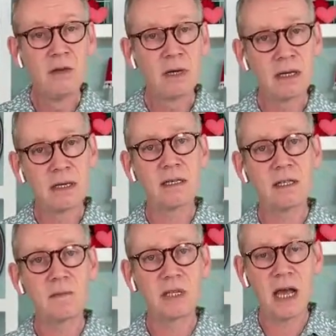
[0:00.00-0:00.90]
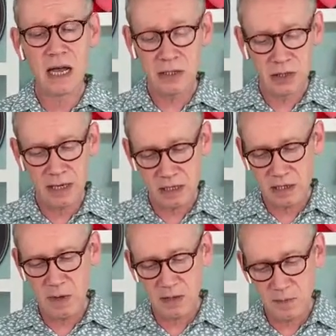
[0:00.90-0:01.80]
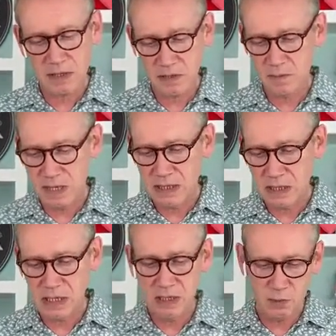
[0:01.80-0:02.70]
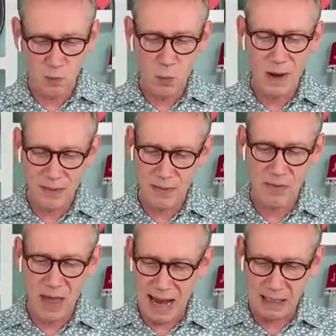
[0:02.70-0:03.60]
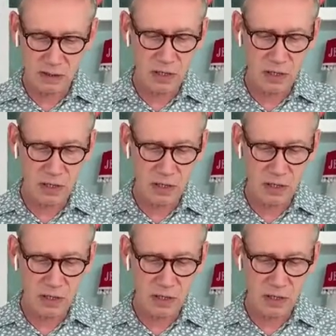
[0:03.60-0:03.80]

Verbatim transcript: You are getting some dies, you're getting some other bits and pieces with that.